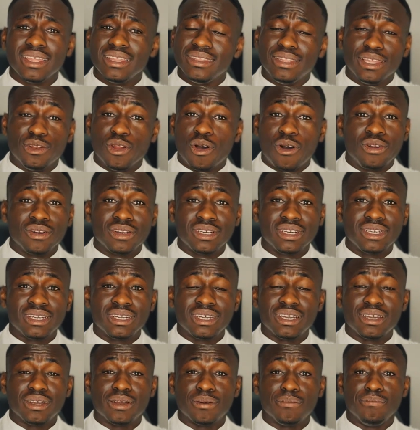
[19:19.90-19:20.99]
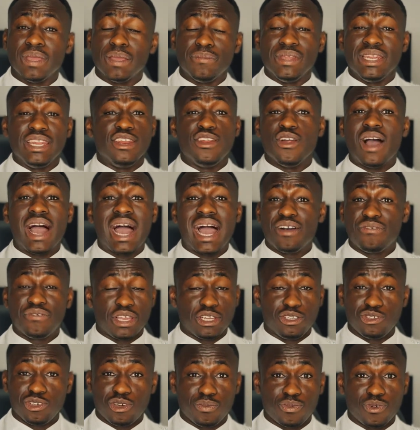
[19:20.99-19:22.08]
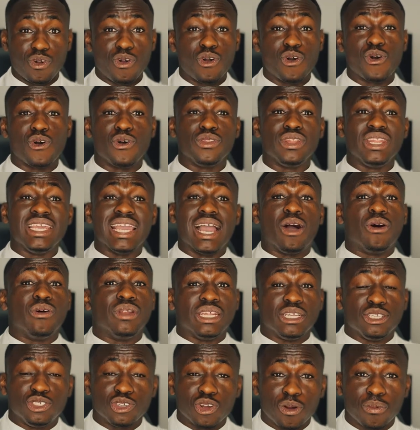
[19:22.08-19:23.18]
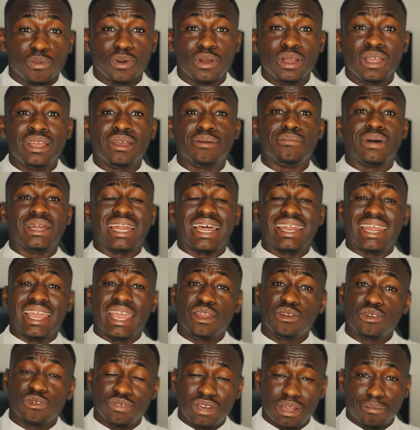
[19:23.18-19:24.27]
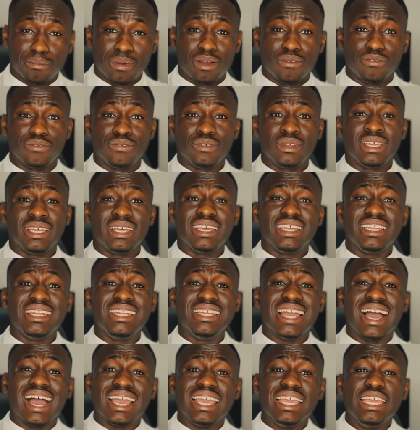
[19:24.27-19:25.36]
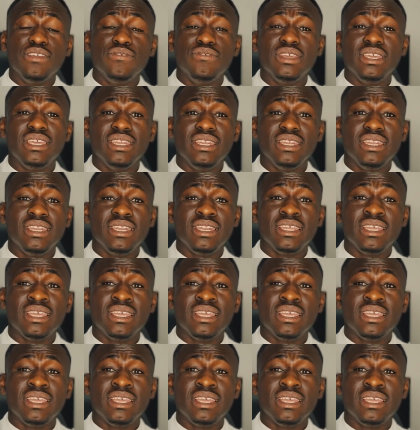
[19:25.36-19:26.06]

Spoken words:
they don't, maybe they don't have a job or they are on a job, but at the end of the month, they are even